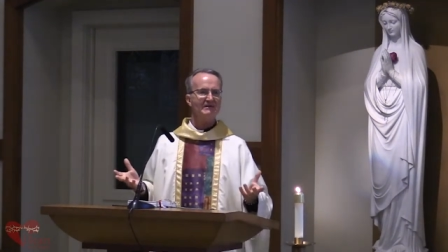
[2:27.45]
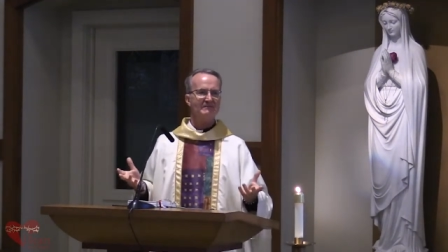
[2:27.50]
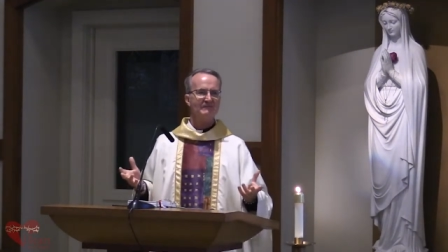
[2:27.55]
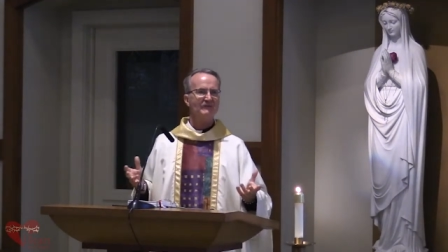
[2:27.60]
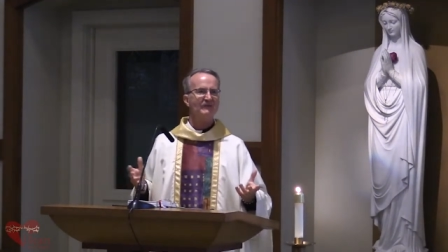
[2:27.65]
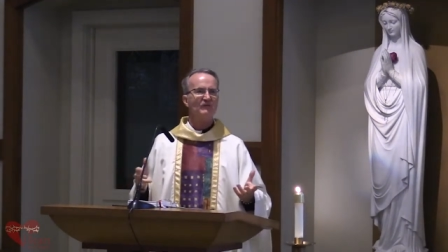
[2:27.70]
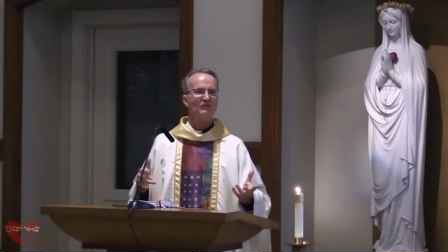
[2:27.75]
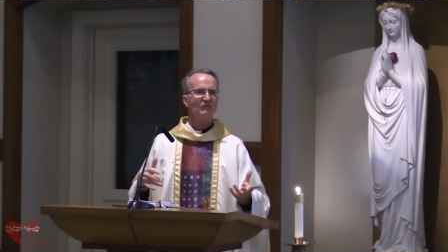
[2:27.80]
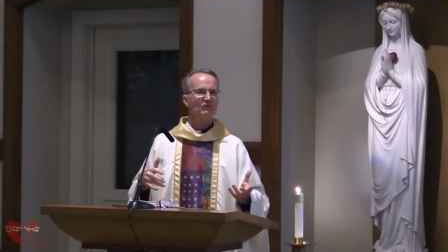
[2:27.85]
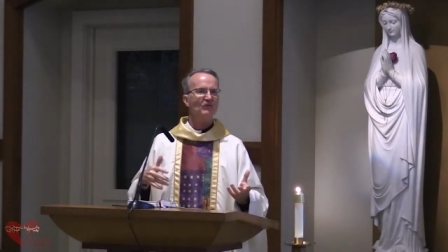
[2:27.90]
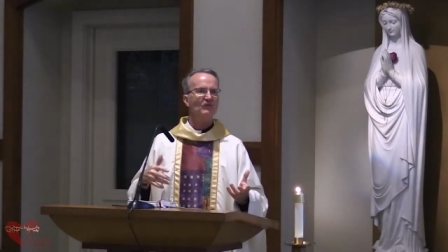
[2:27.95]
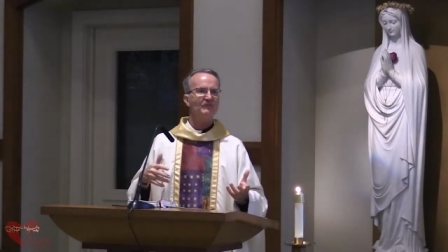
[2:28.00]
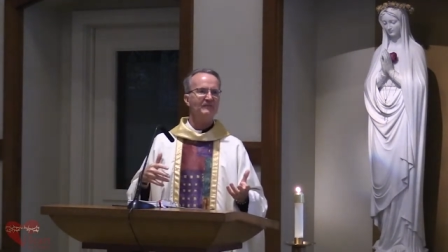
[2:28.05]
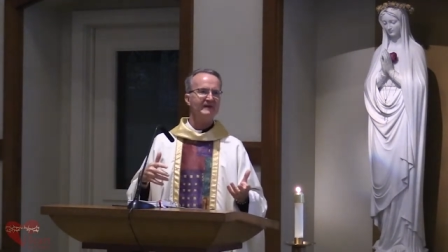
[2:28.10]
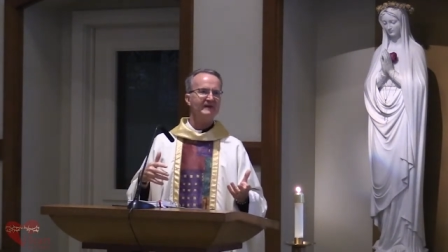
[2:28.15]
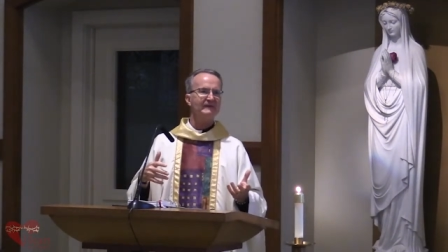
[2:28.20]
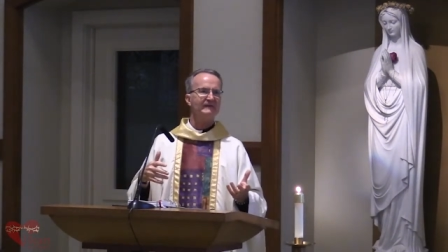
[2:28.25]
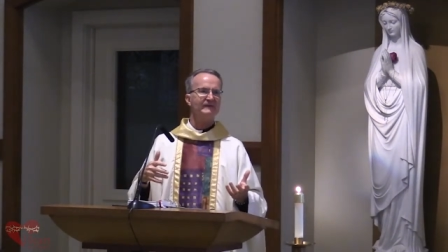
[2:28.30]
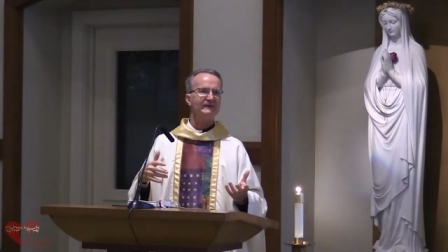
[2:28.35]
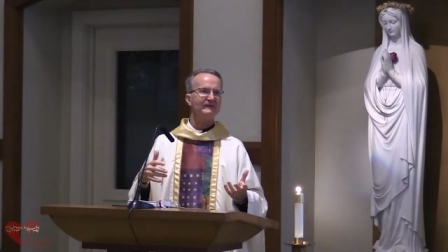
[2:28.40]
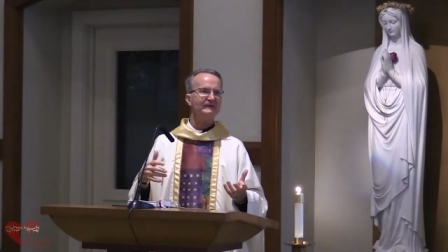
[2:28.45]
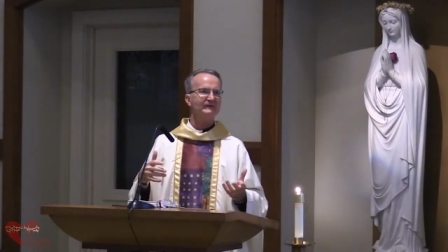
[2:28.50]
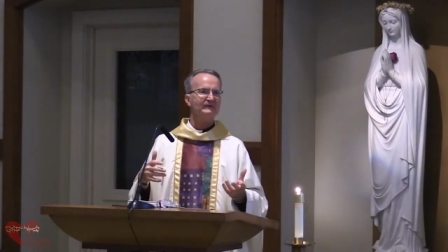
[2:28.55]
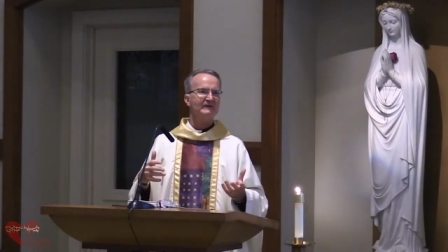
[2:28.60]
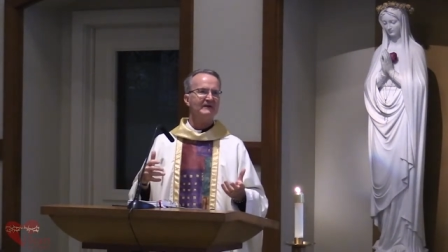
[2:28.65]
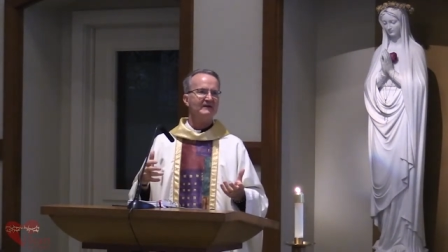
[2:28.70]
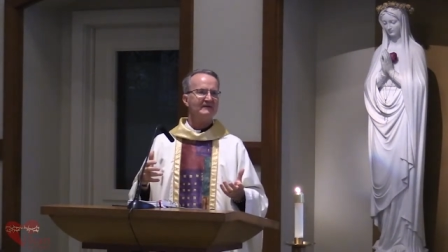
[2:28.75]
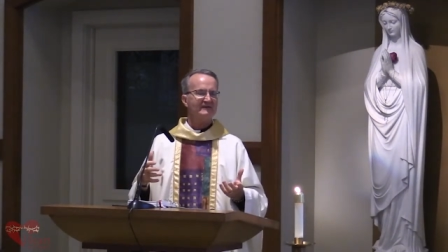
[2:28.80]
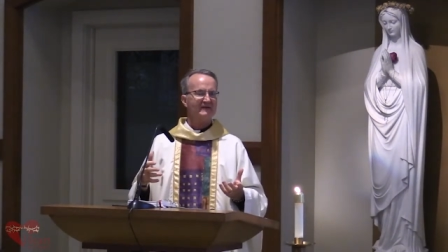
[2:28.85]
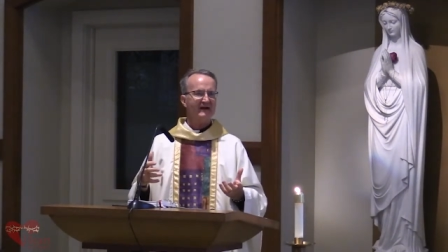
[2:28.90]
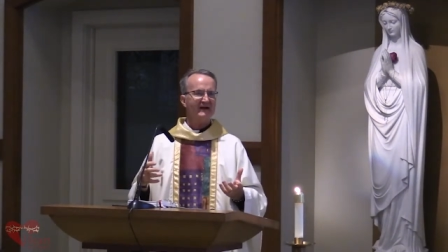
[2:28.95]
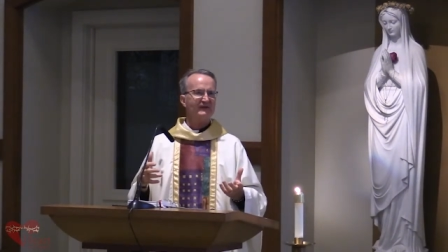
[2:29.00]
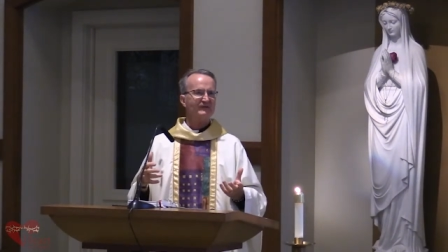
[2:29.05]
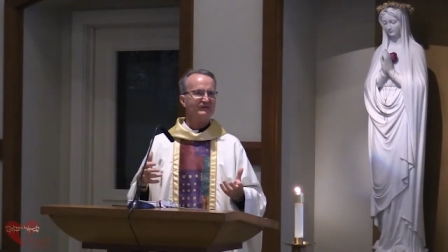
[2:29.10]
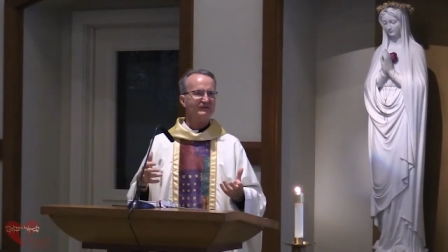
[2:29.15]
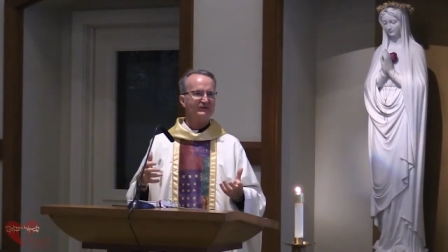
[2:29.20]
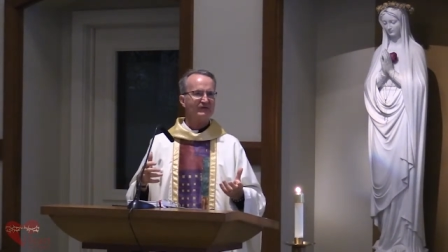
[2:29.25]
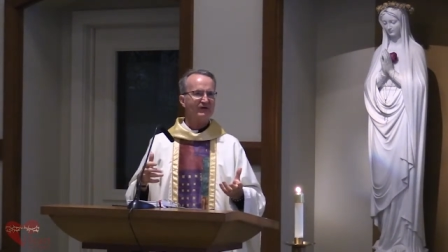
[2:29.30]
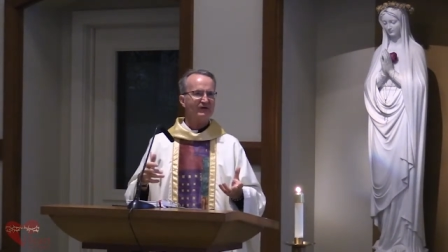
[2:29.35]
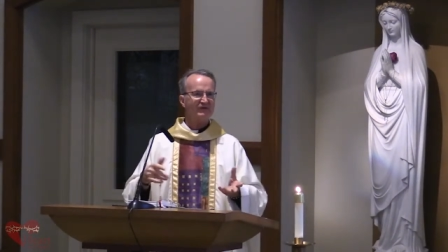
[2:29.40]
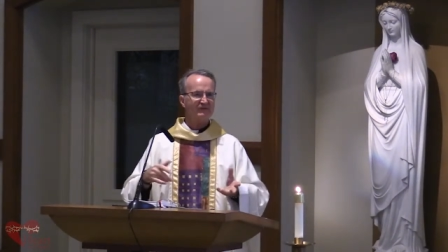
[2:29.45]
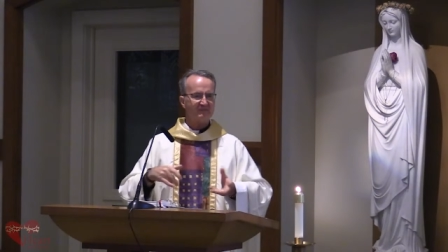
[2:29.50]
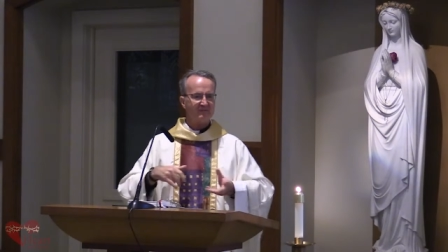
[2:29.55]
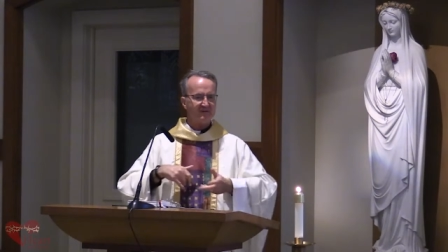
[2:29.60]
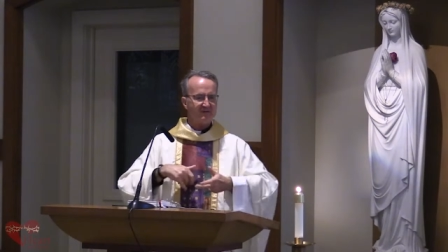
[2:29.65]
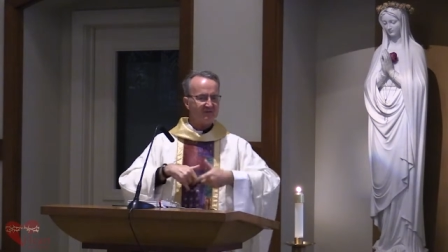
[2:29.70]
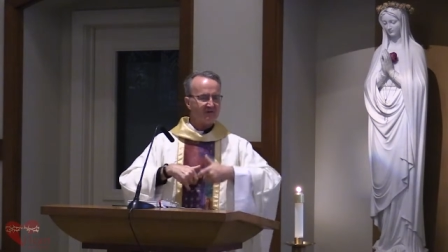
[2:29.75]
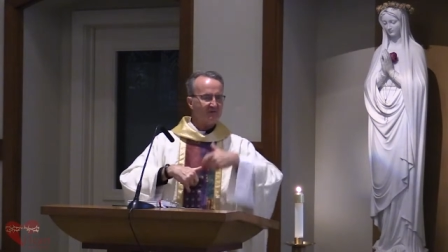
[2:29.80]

there will be this last judgment,